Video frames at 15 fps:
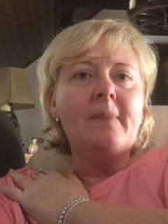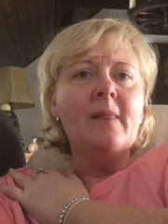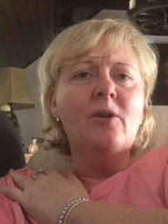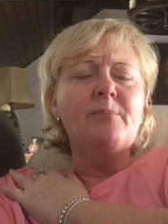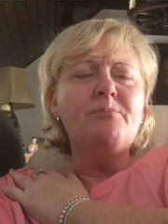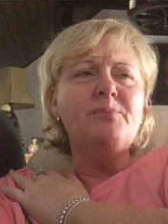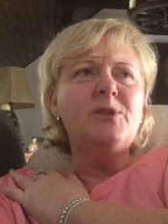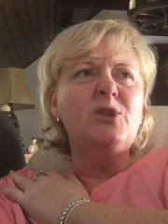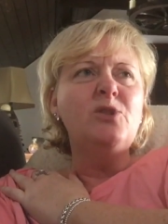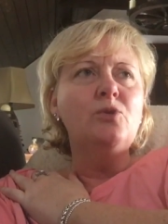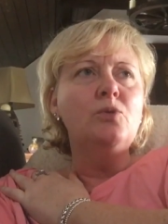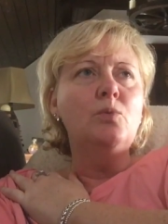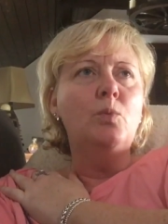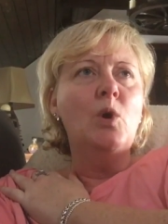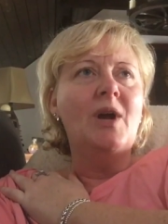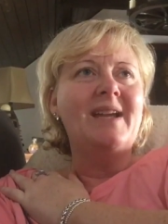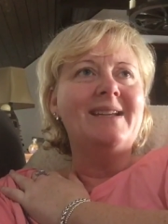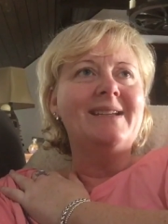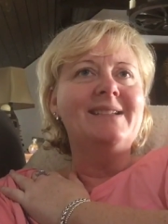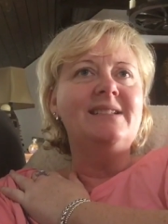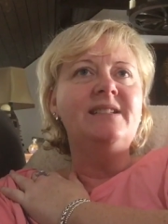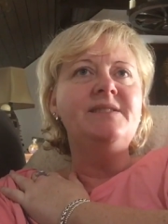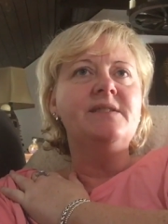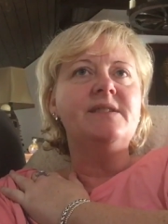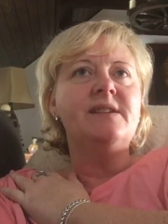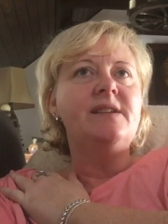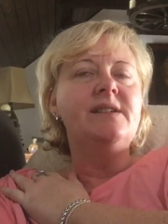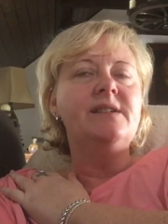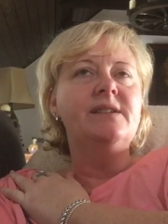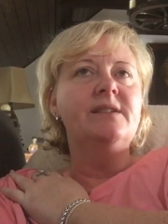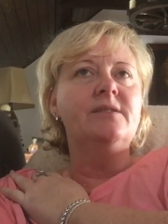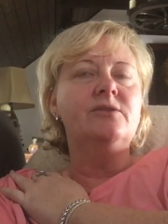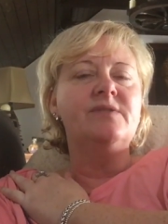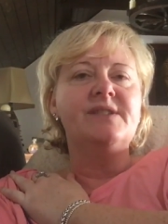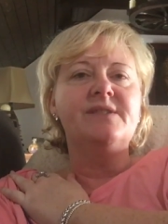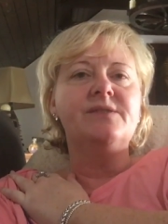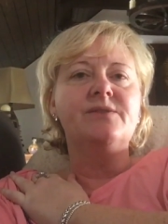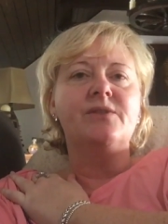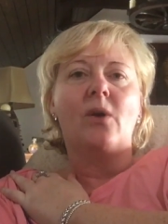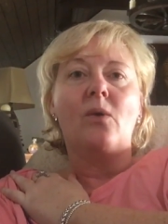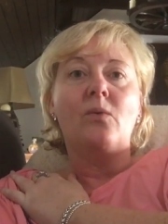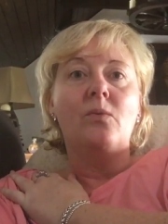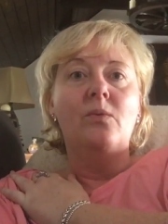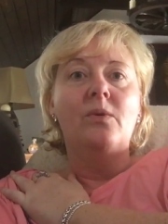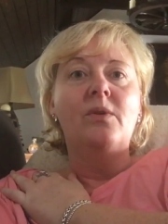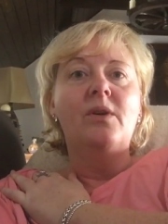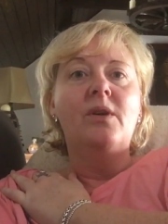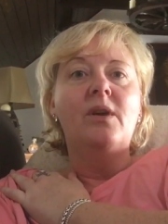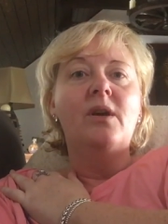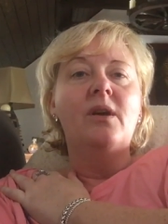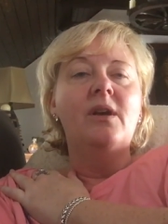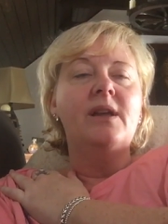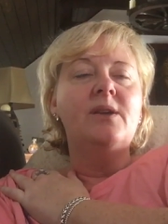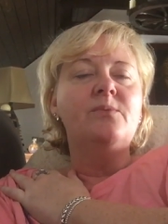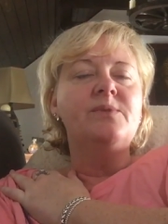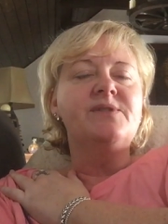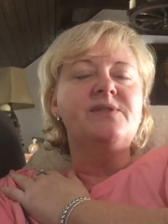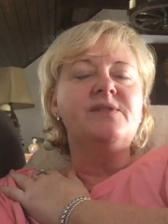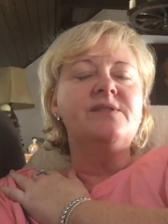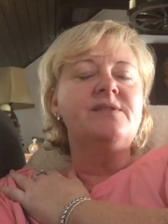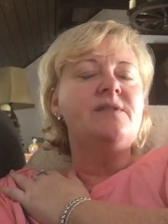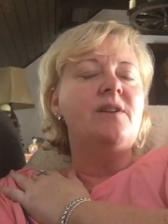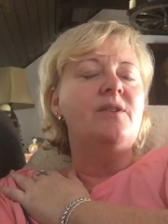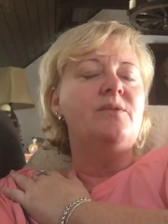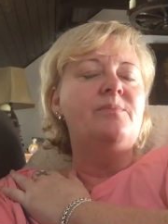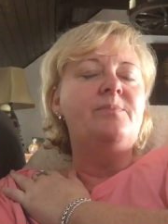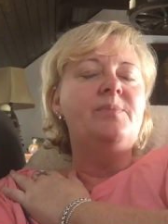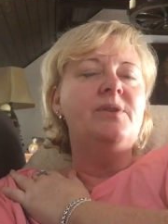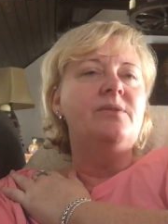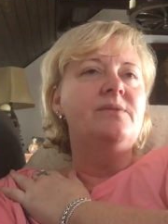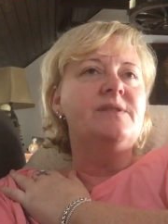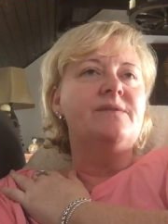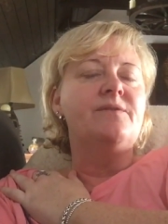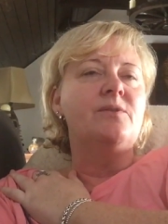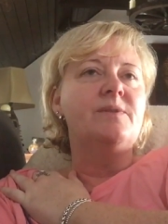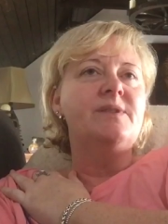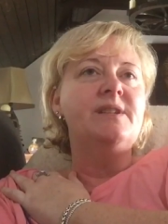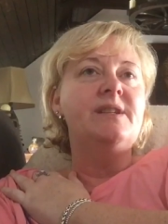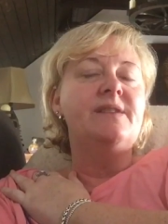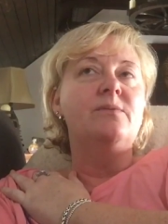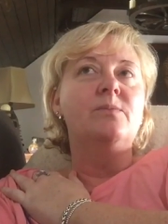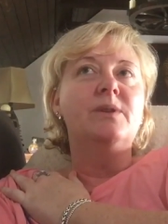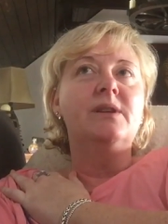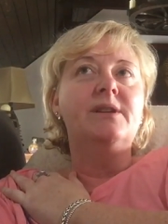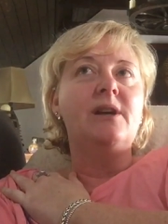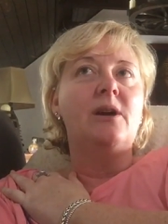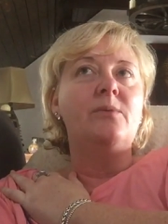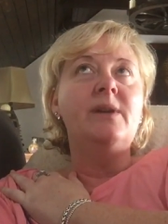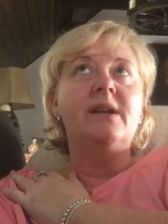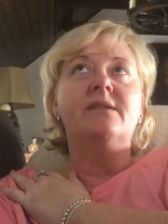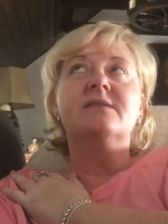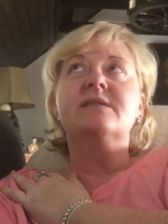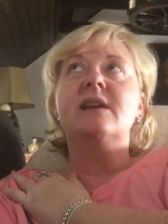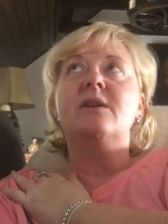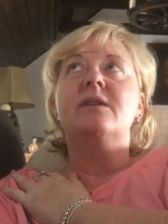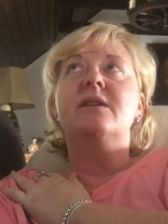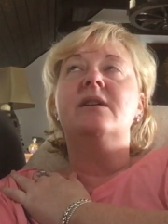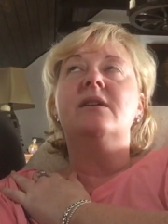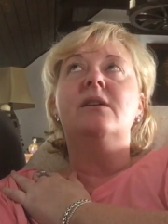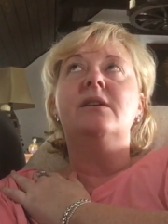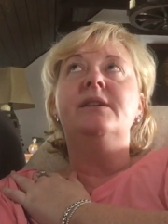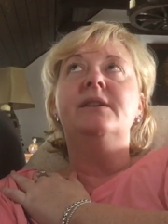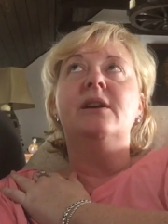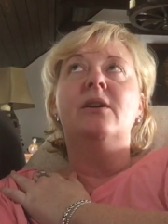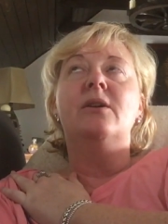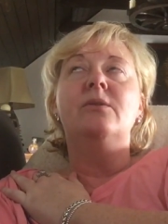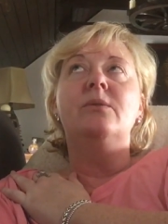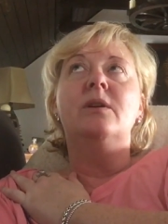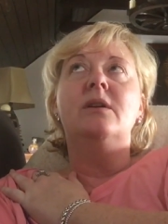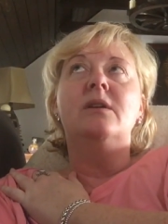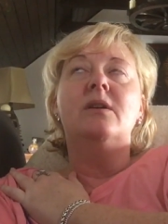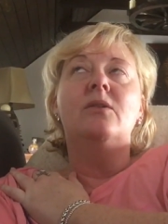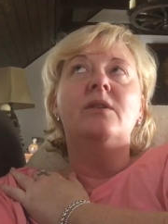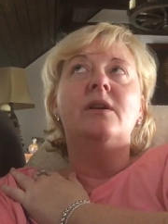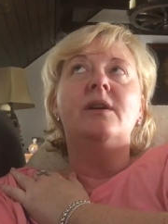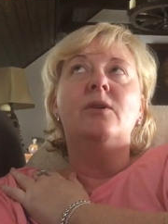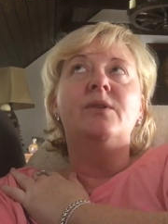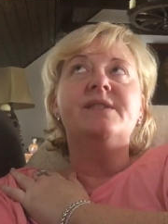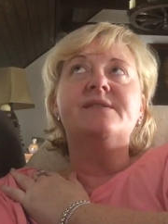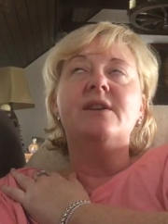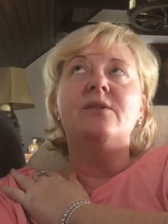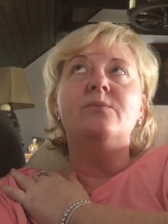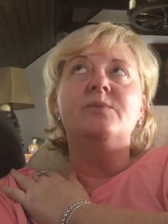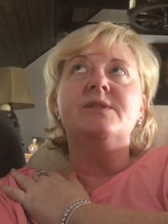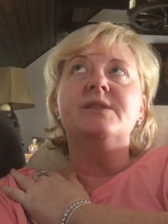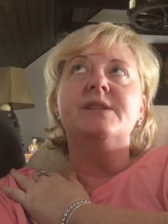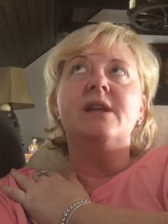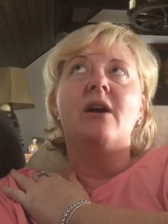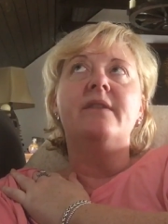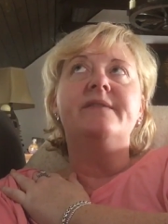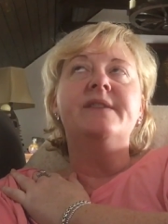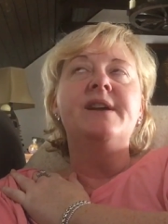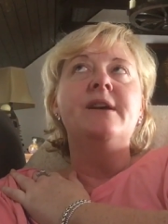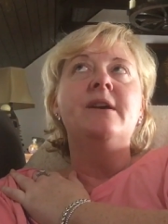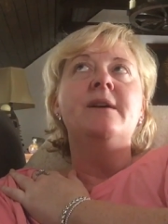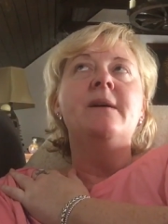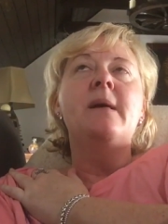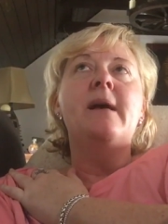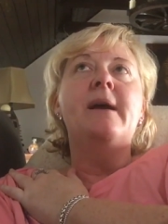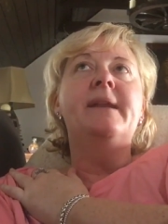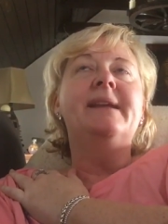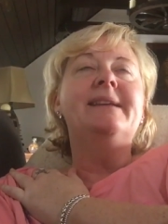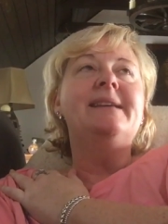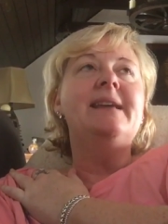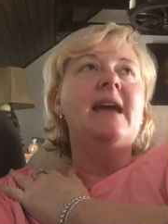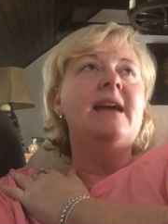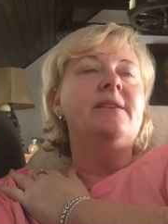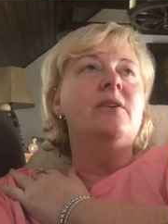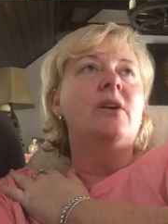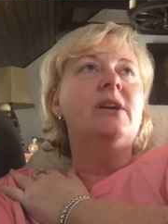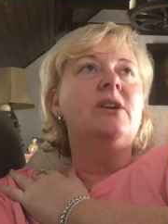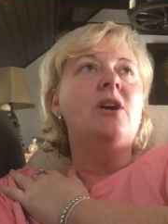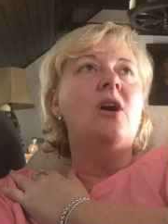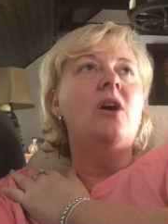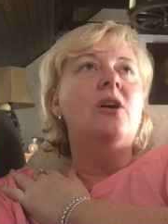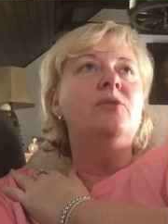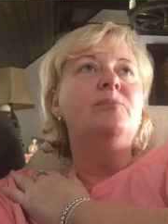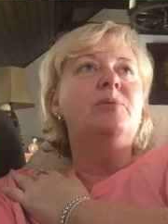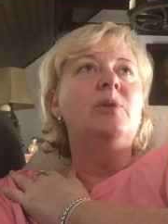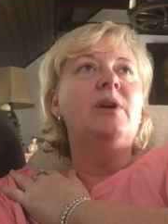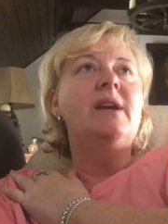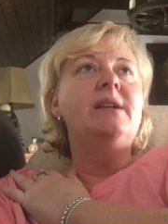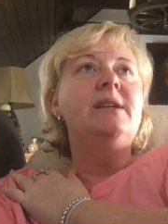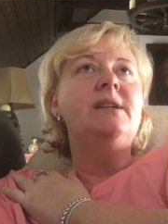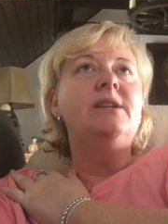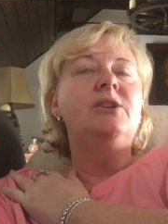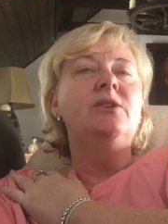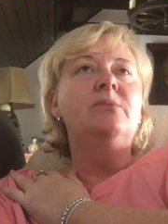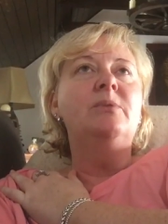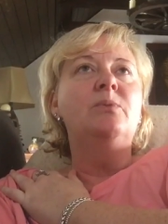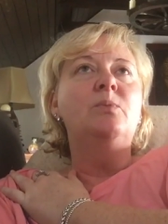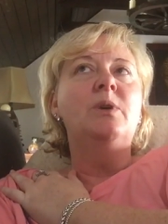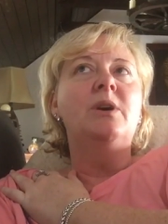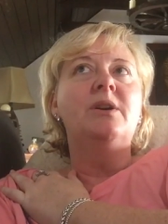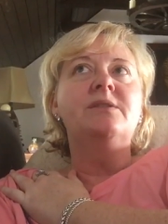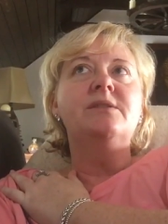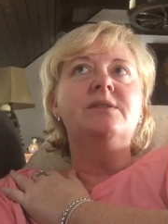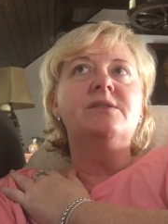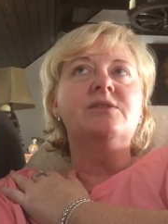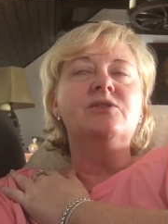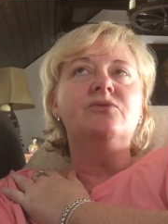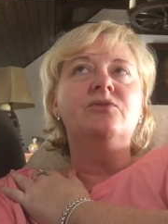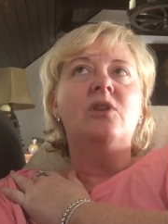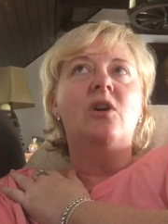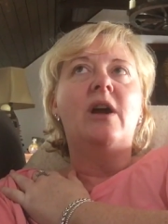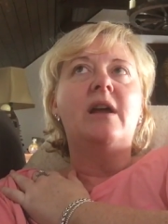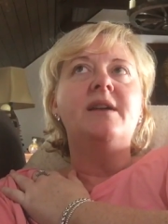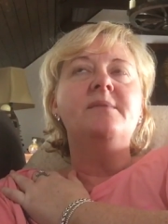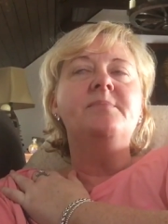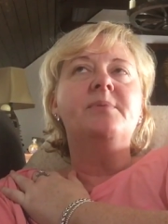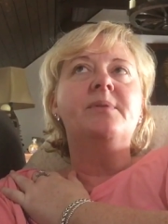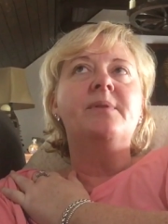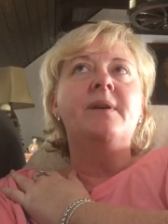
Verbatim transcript: like pure white glinting crystal. It was so beautiful. I didn't even want to go in because that, you know, on its own was enough. And again, I can't put any human word to describe